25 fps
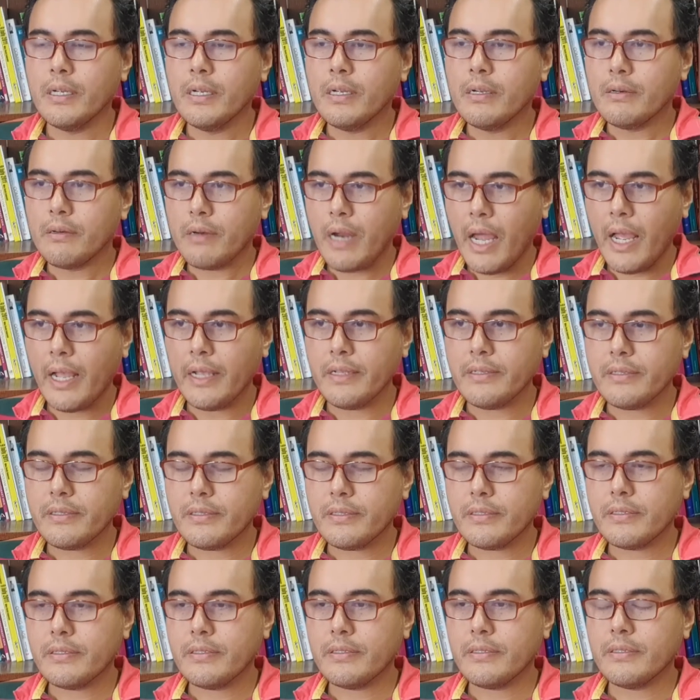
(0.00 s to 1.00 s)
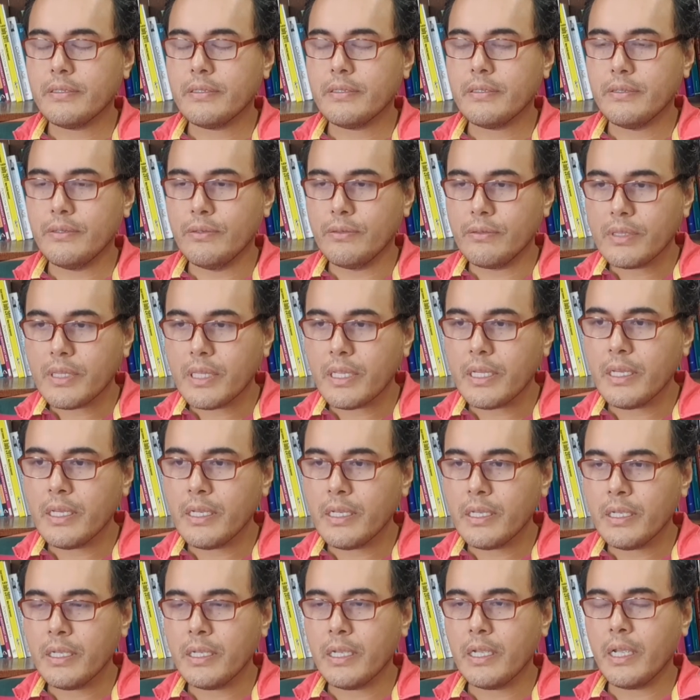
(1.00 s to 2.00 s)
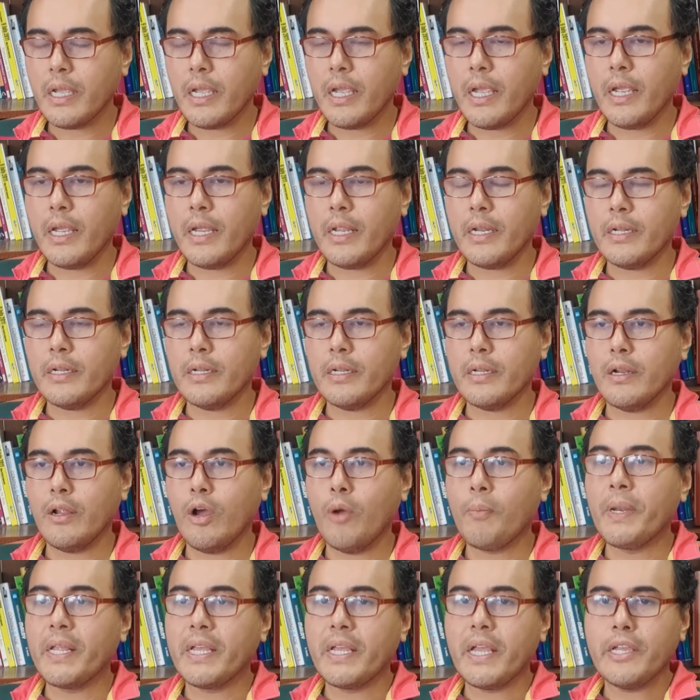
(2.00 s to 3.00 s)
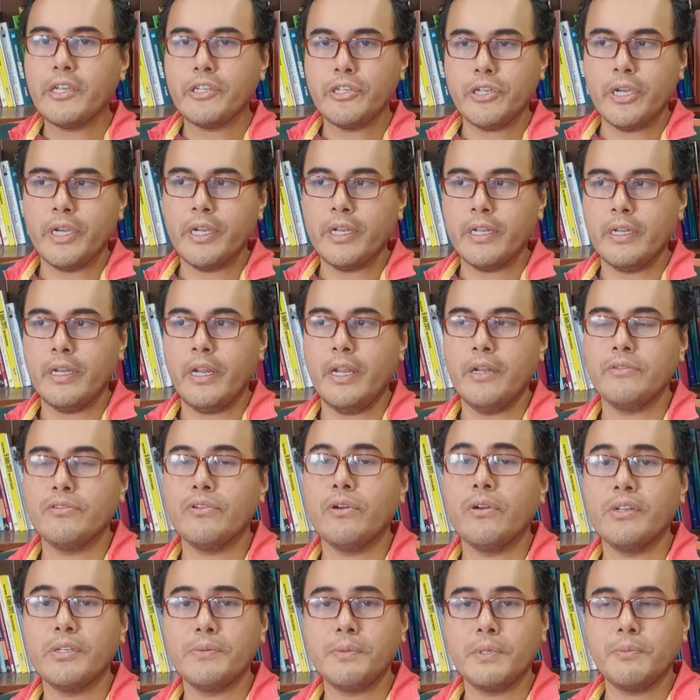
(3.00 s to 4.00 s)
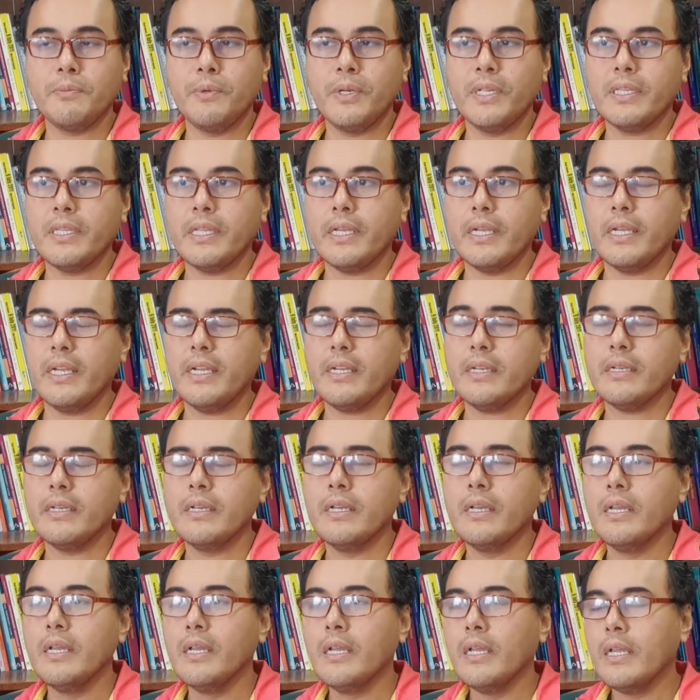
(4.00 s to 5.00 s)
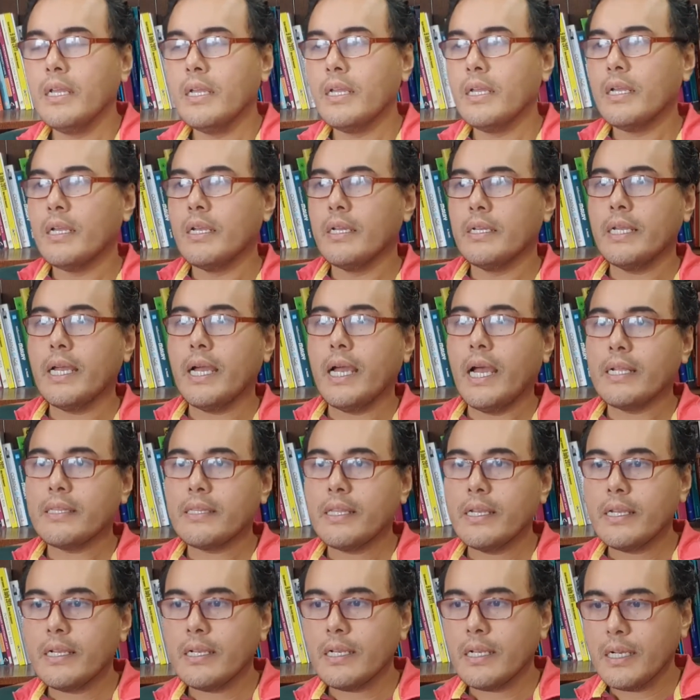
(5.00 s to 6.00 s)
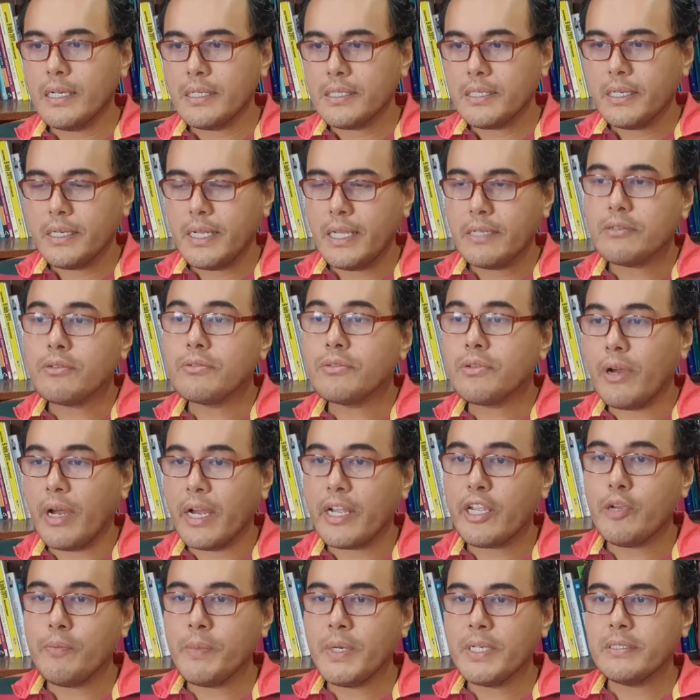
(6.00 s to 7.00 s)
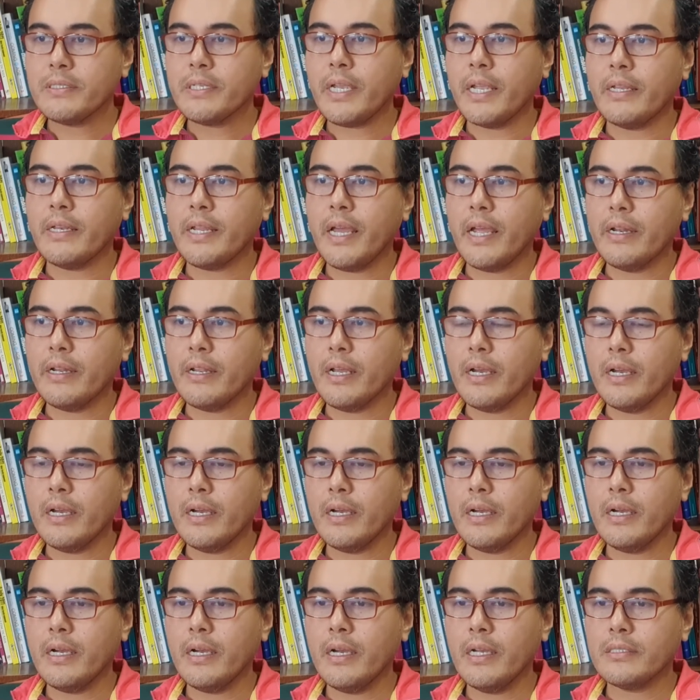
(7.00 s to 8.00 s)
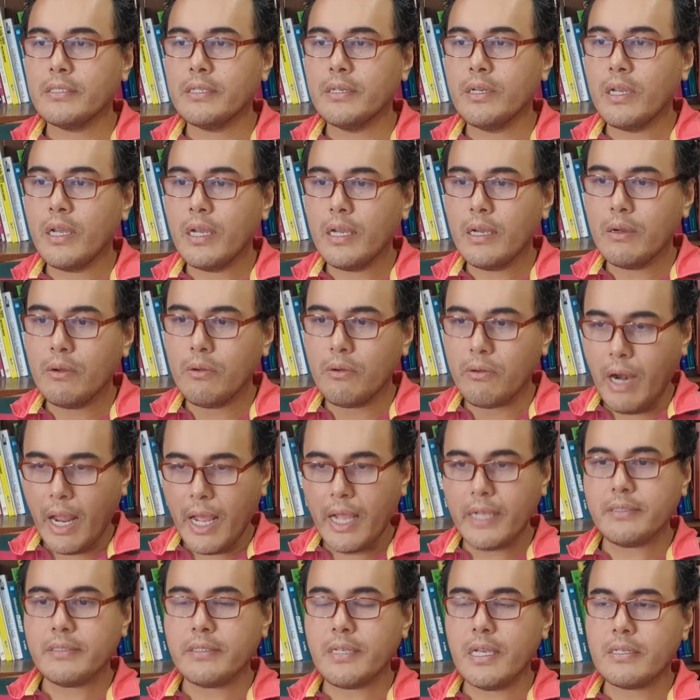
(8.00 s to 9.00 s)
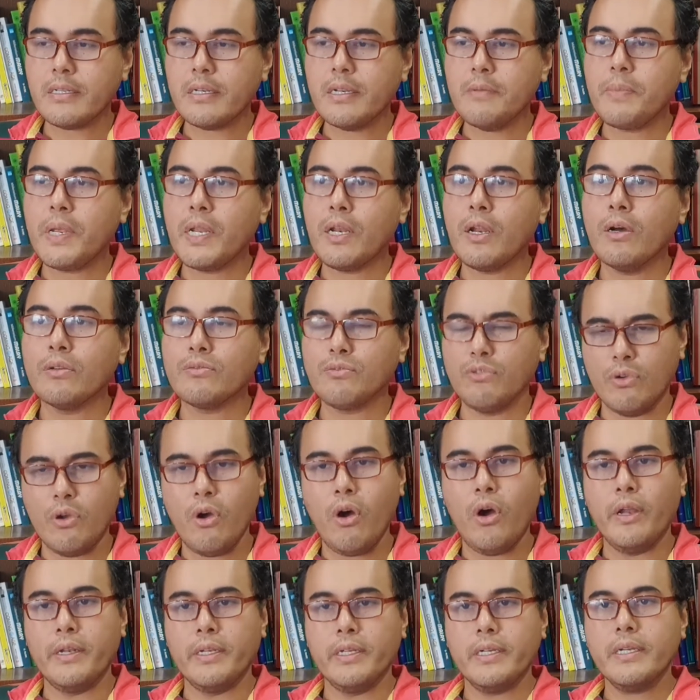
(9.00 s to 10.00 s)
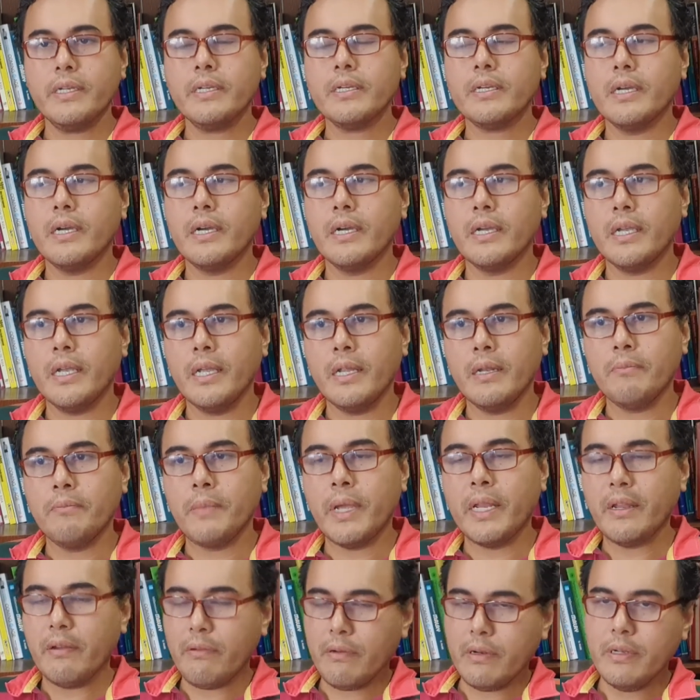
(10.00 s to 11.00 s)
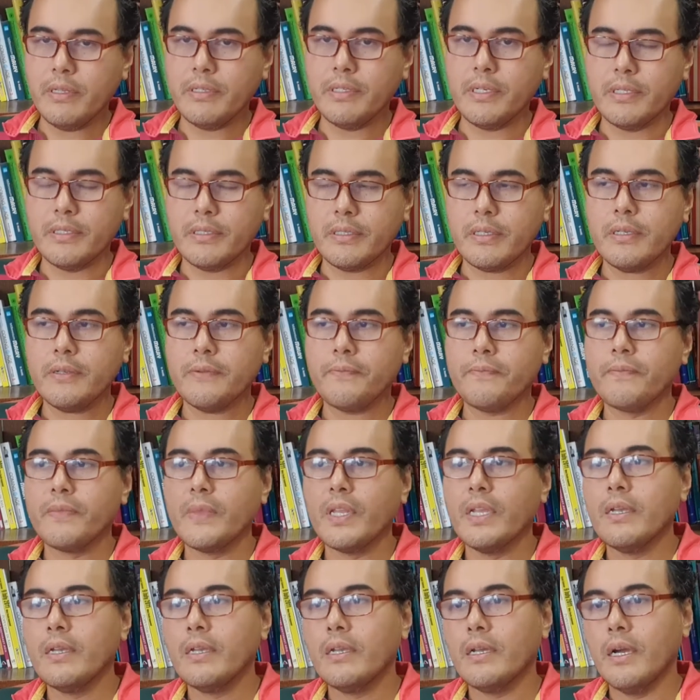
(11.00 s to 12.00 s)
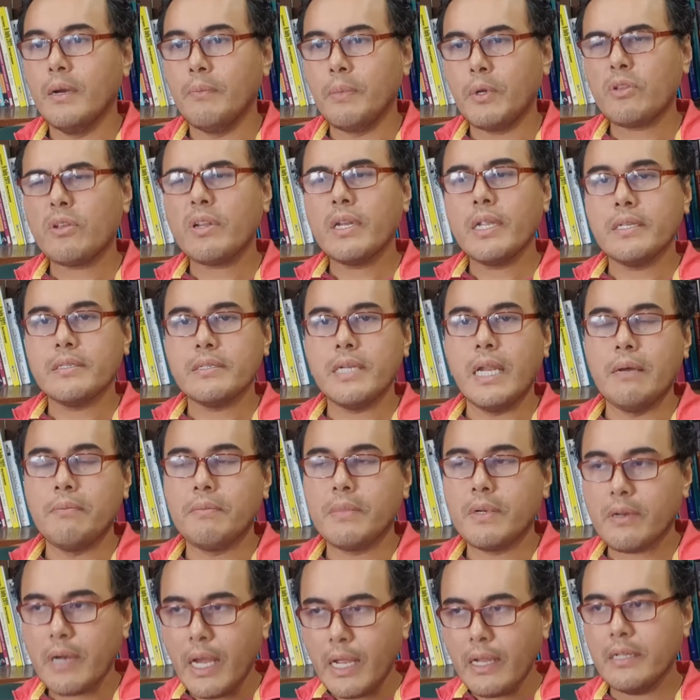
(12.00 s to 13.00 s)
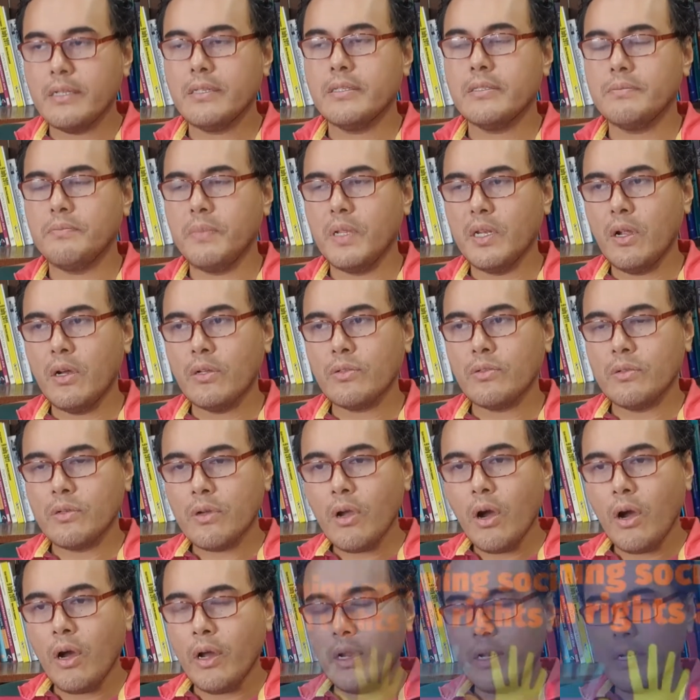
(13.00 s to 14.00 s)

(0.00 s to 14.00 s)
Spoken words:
Rights, duty, and obligation, and also responsibility. I think there's also argument saying that actually rights actually belong to God in many religions, particularly Islam. Rights belong to God.